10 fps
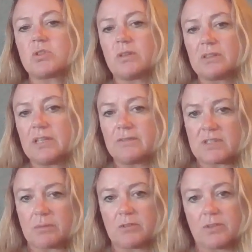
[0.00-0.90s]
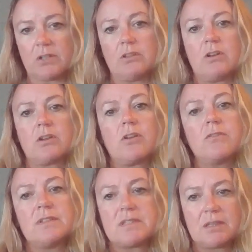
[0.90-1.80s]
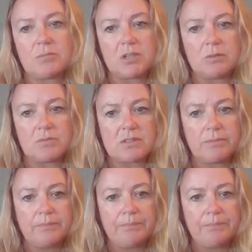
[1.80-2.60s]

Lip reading: to alleviate some of their long COVID symptoms.